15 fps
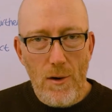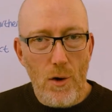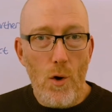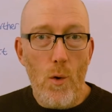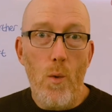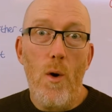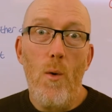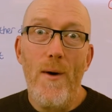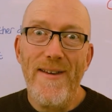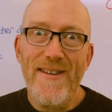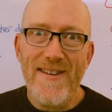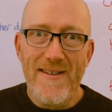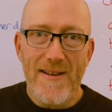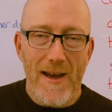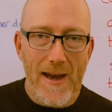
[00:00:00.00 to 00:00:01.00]
or what we're
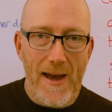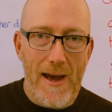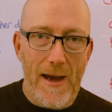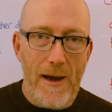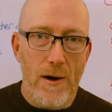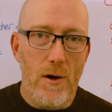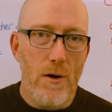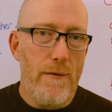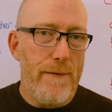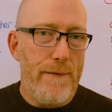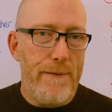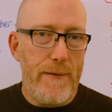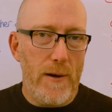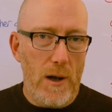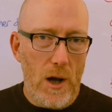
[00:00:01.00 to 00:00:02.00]
saying
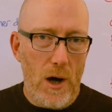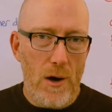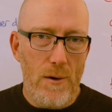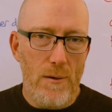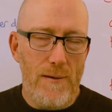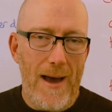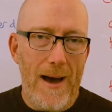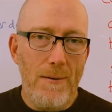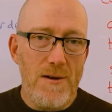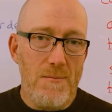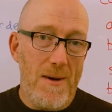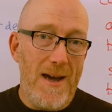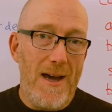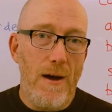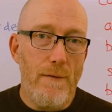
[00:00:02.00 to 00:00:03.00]
flows, how to
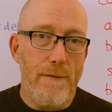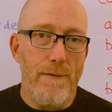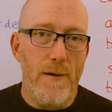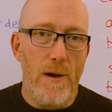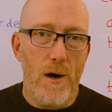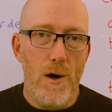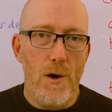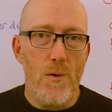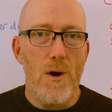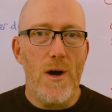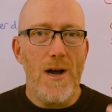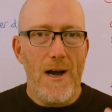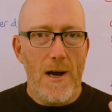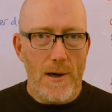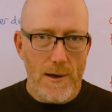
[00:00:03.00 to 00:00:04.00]
make it flow
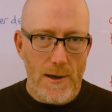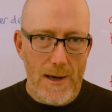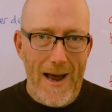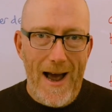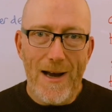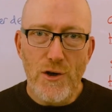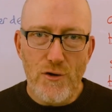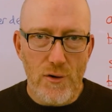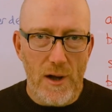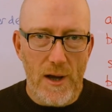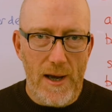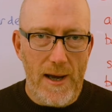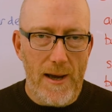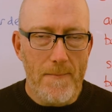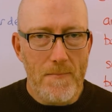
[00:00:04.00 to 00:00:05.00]

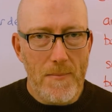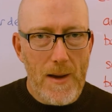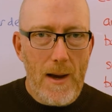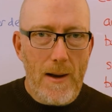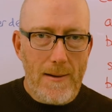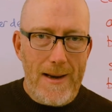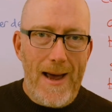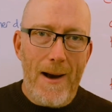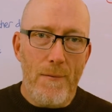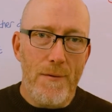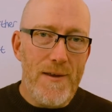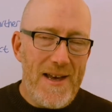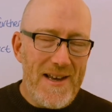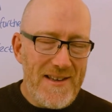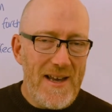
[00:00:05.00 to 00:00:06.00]
naturally. Now
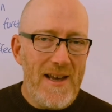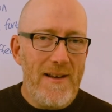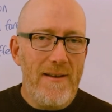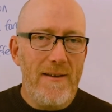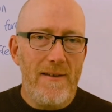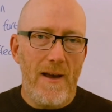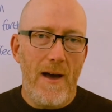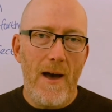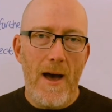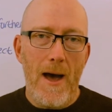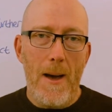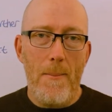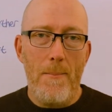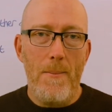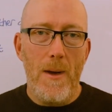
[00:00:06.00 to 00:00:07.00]
this is
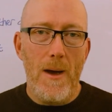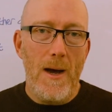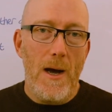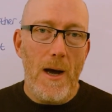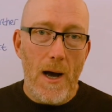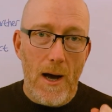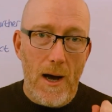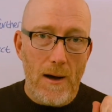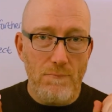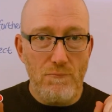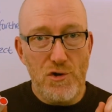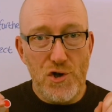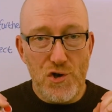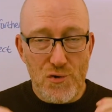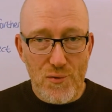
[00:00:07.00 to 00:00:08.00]

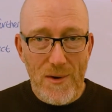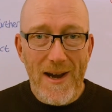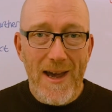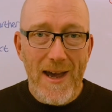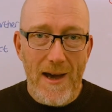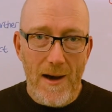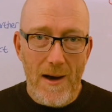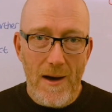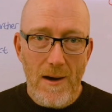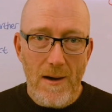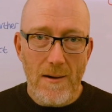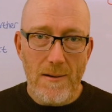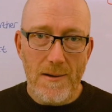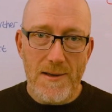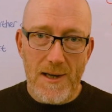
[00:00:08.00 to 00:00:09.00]
trickier
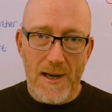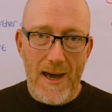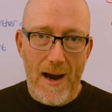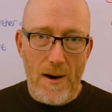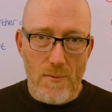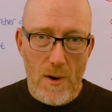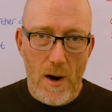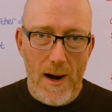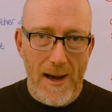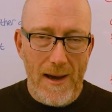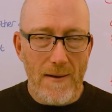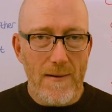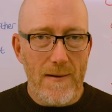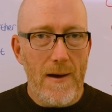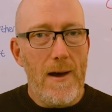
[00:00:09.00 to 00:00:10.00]
to get
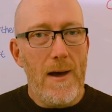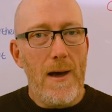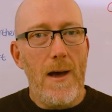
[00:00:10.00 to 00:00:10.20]
right